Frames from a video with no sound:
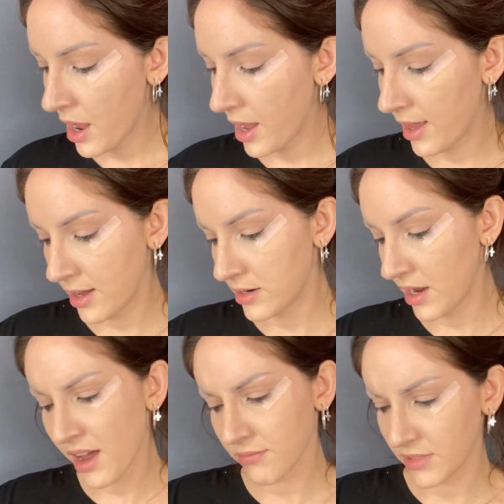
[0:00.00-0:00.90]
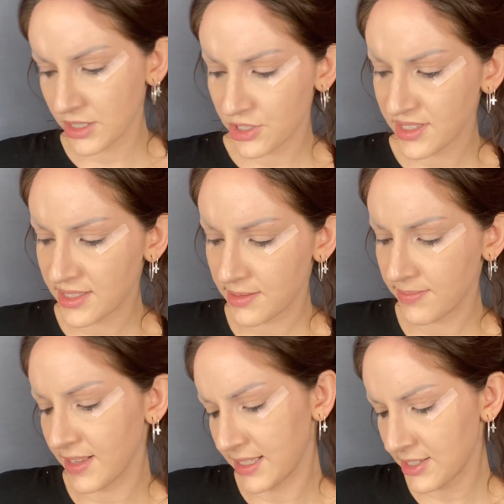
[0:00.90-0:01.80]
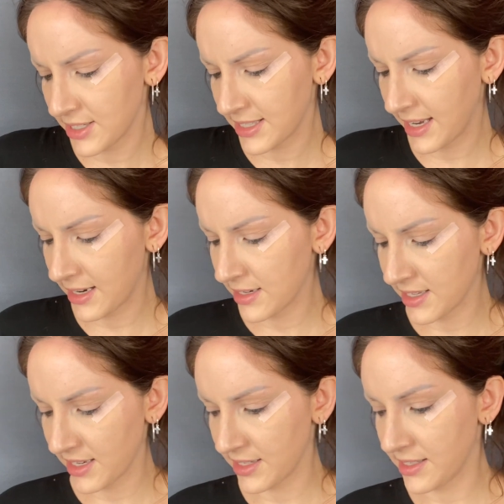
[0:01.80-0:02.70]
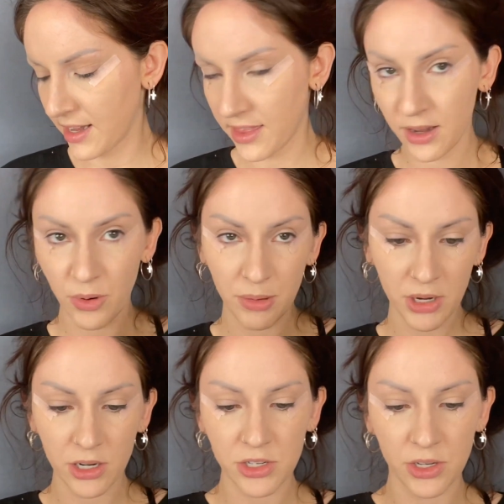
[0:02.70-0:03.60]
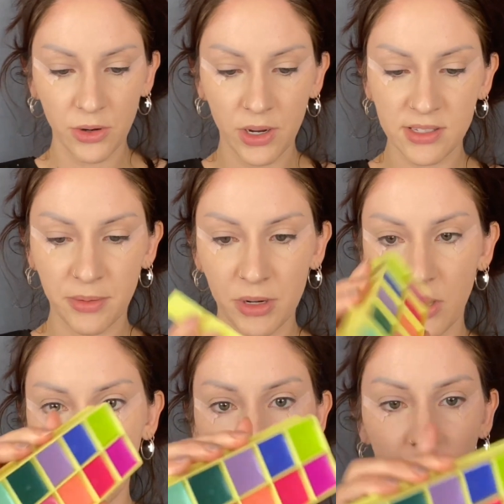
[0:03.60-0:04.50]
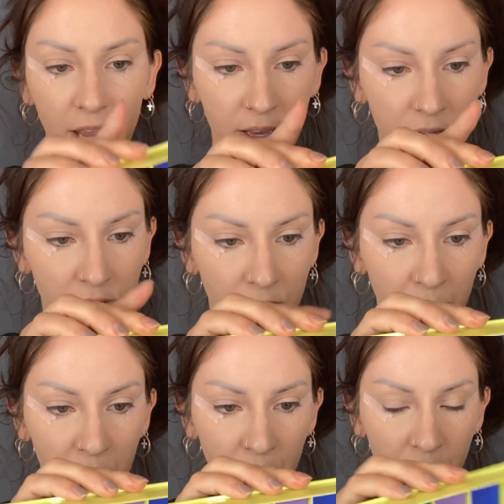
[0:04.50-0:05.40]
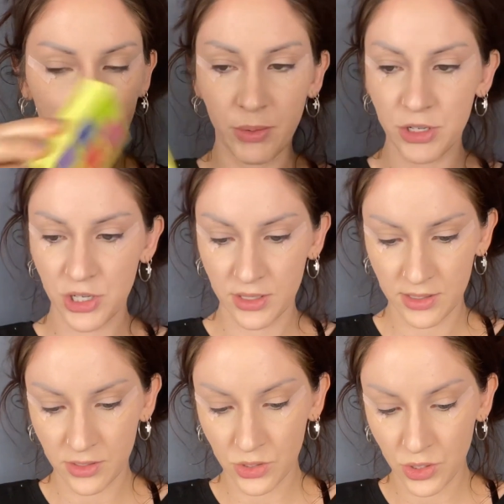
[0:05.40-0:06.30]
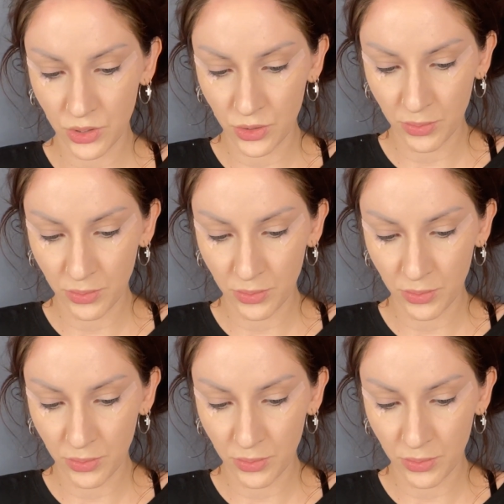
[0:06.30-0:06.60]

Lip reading: And yeah, let's just get into this. I think what I'm gonna do is I'm gonna go right into the blue, which is Too